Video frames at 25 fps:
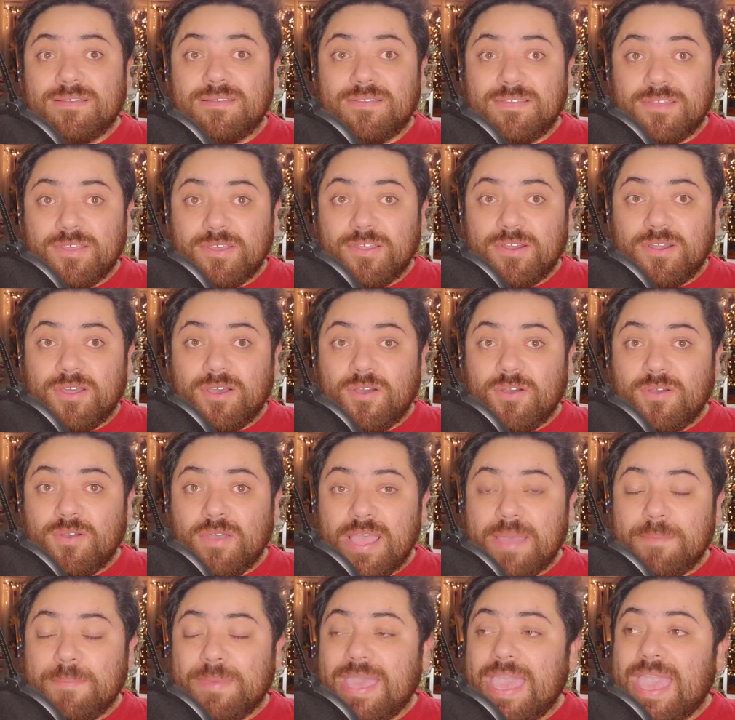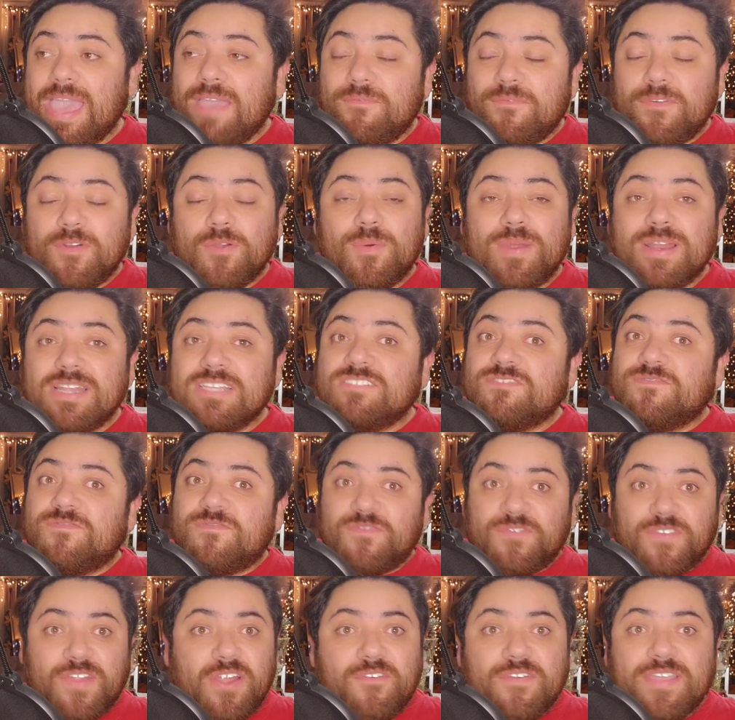you know, but everyone is
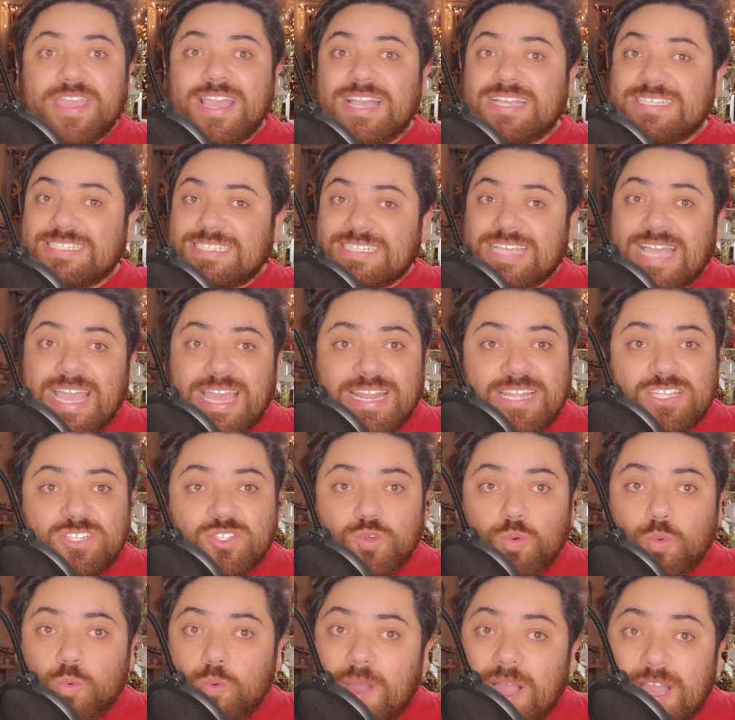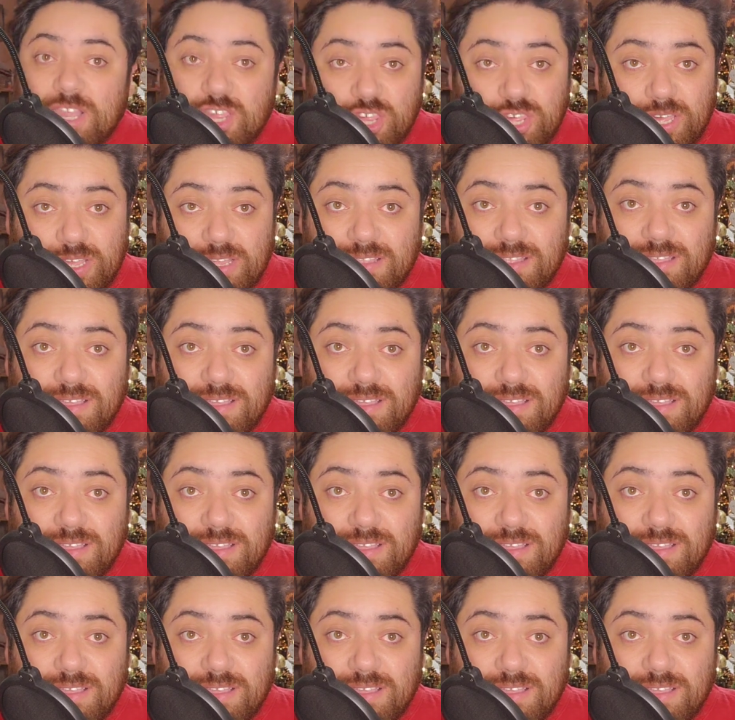very excited to watch it.